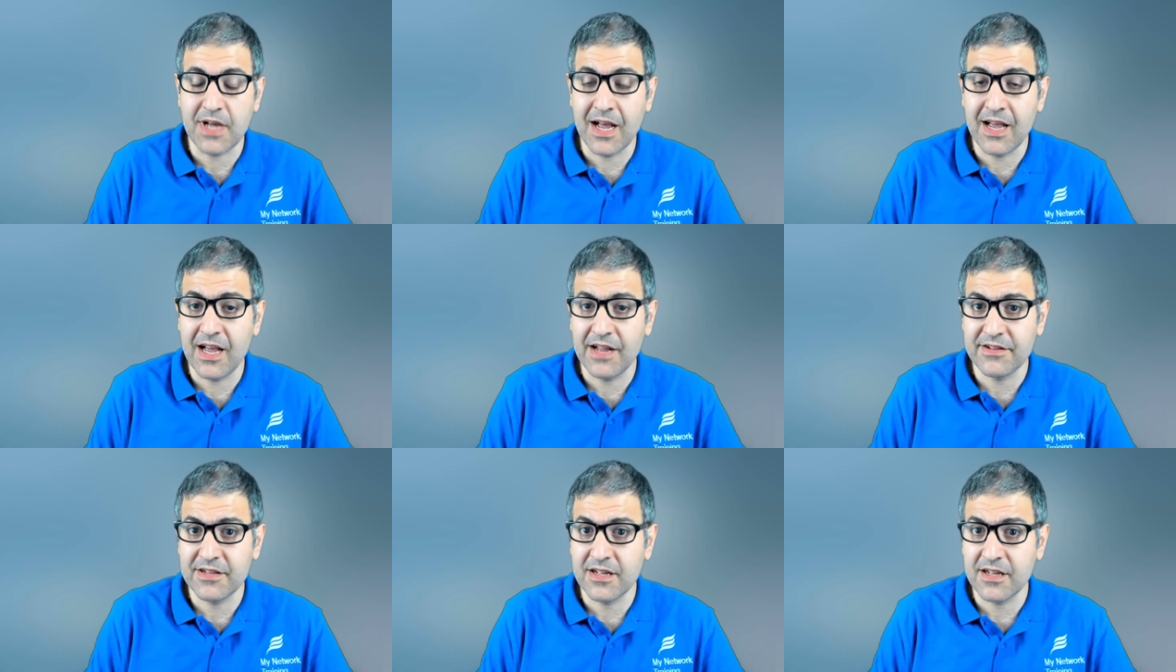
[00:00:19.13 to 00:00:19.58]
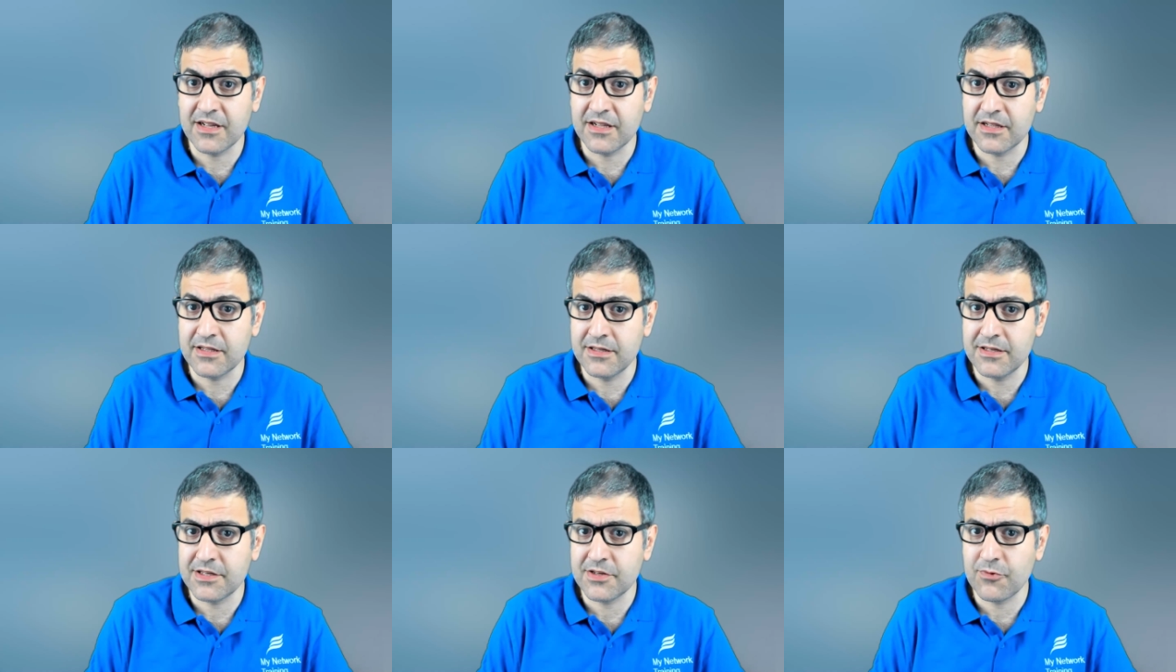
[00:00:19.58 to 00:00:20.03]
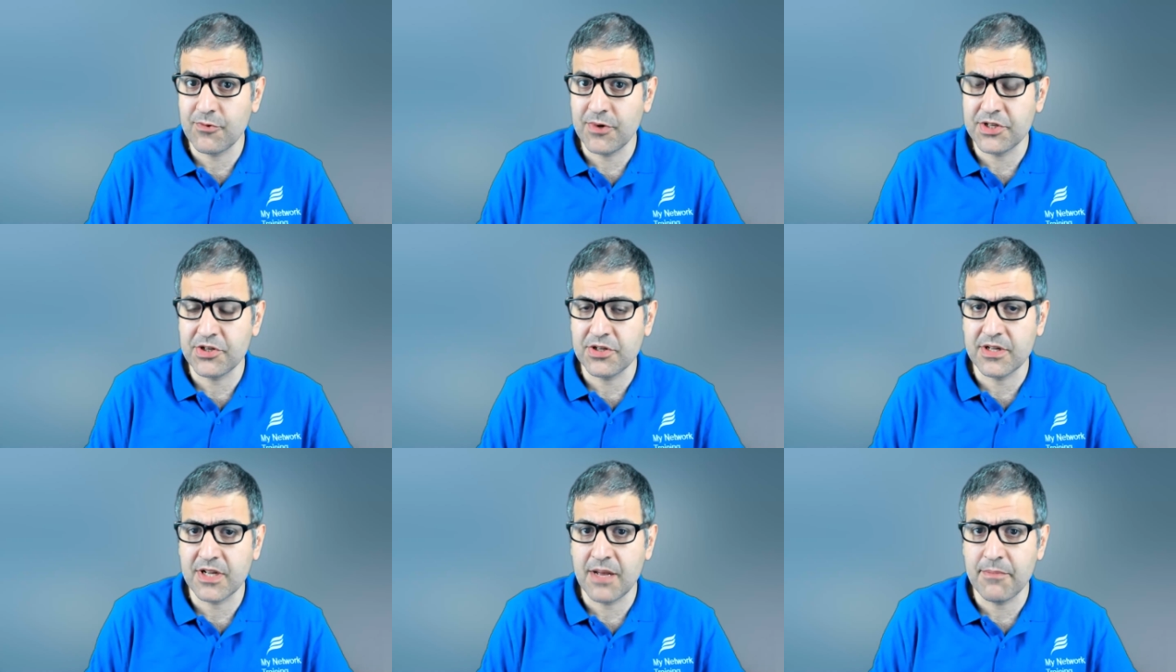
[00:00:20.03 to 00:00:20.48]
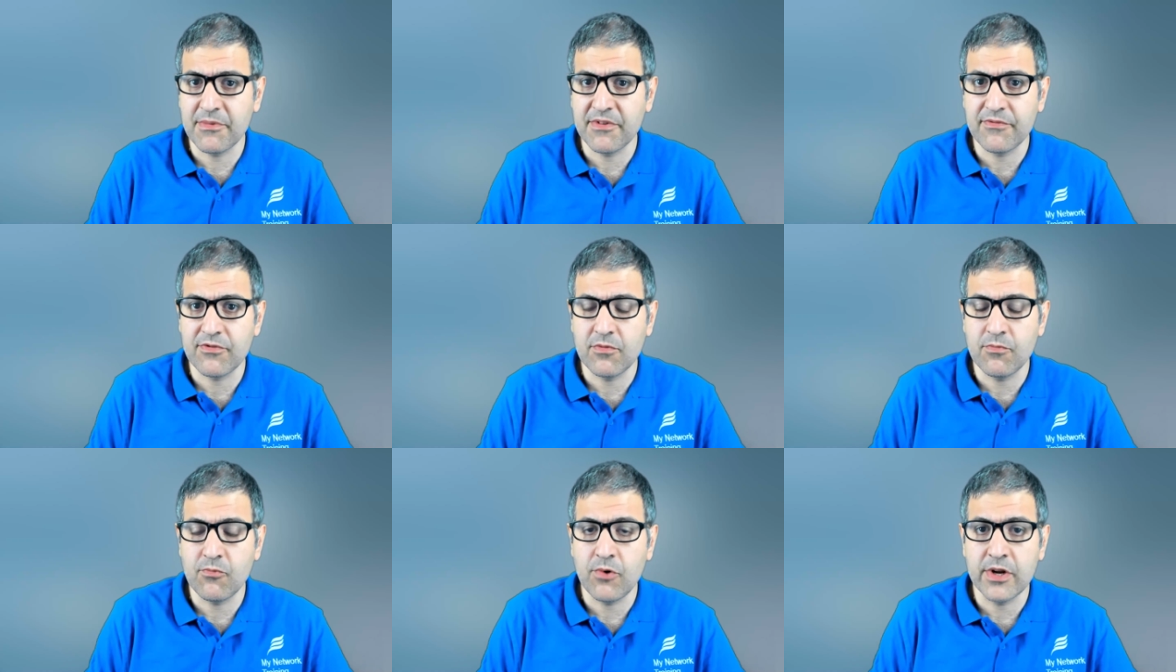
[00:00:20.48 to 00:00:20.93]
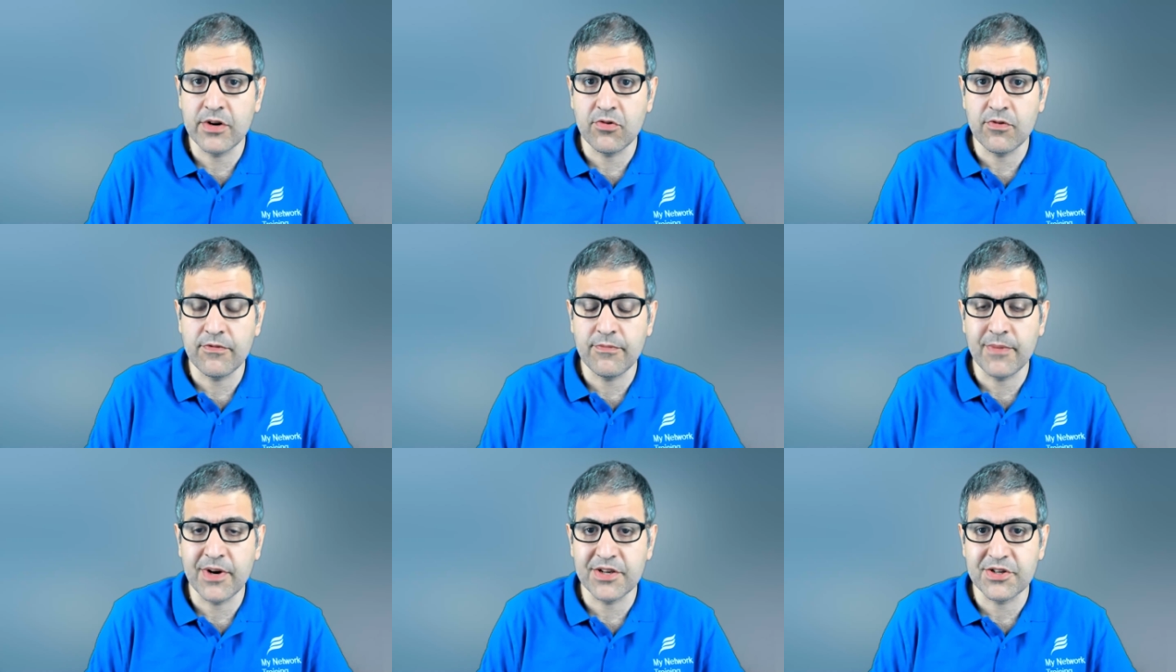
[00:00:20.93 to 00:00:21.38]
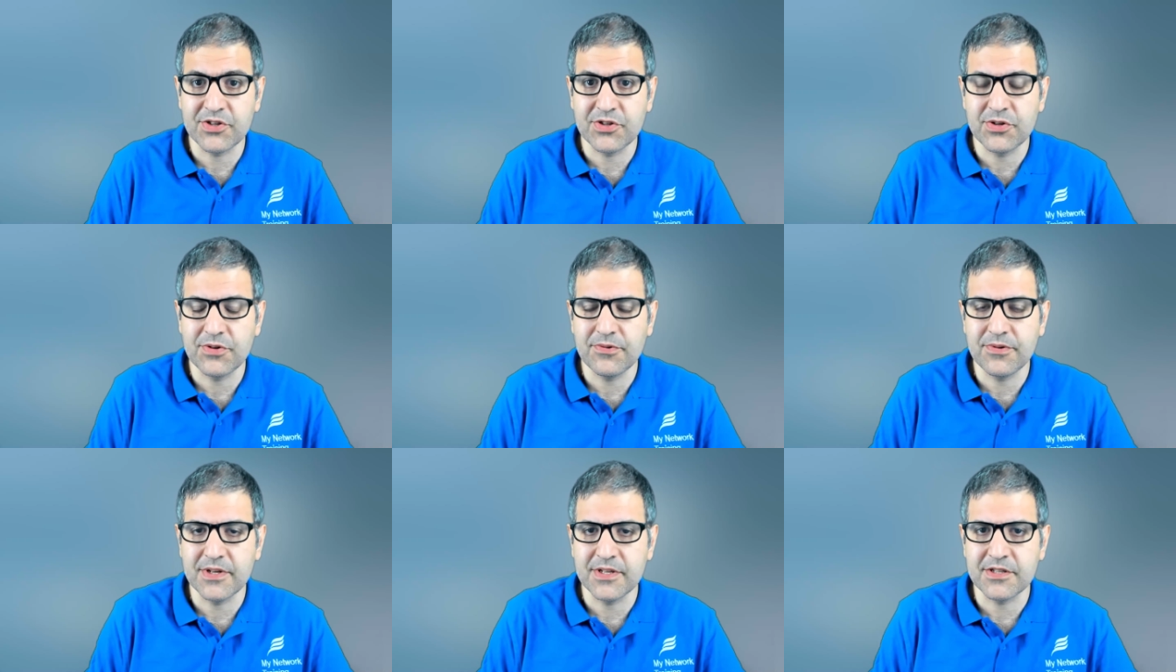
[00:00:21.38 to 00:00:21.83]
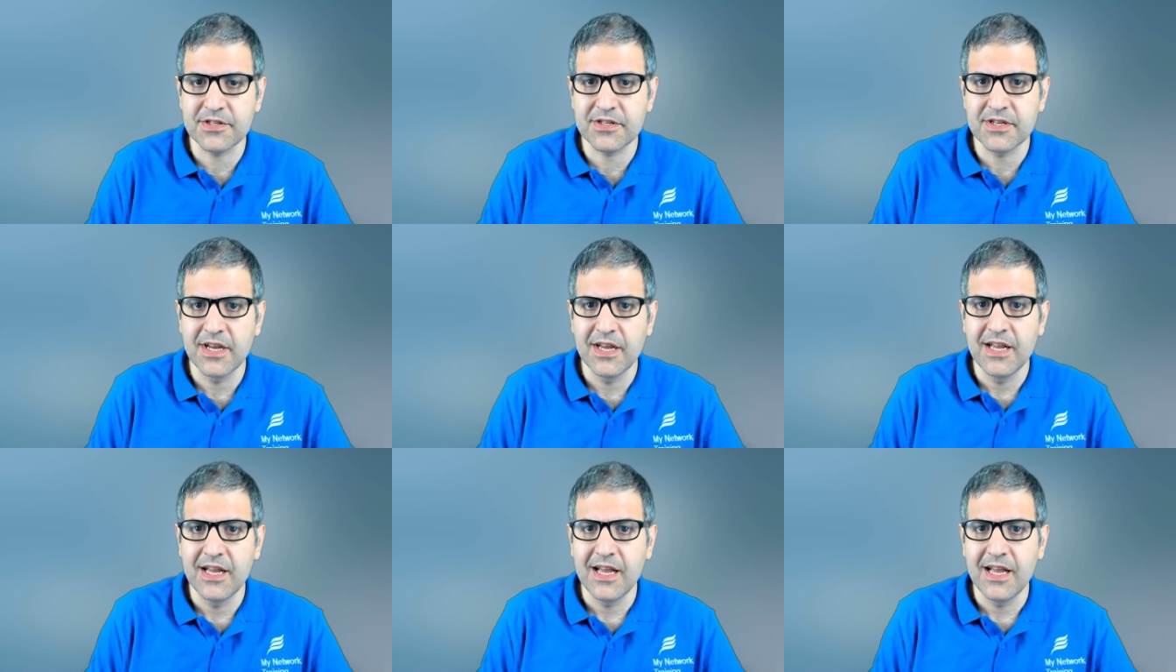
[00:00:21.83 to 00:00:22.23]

I had this question coming from one of my students,